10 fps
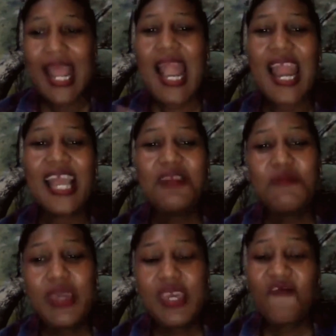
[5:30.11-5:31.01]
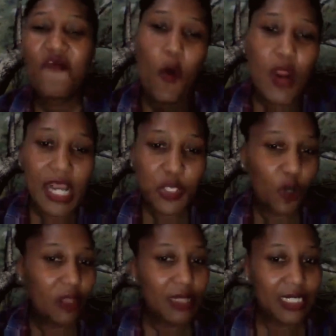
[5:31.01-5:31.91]
let me focus
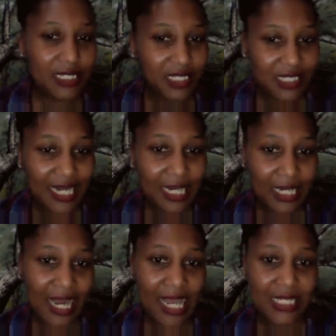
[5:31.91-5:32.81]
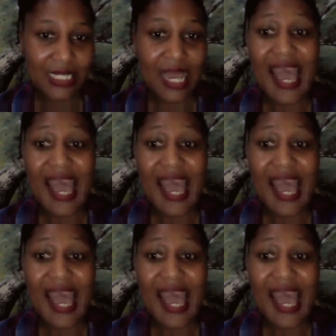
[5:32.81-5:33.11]
on the digital clutter,